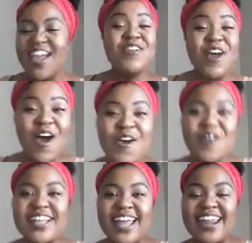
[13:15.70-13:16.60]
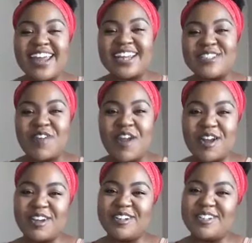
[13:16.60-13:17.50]
no, it, it is
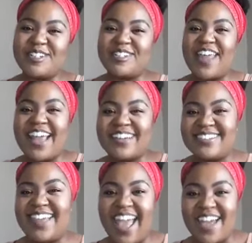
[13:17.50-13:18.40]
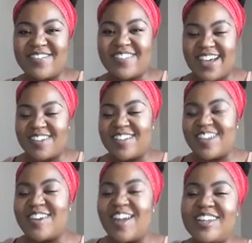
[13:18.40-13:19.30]
very good to, to actually have uh, okay.
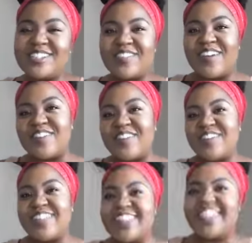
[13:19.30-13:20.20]
a knowledge of. The last of time I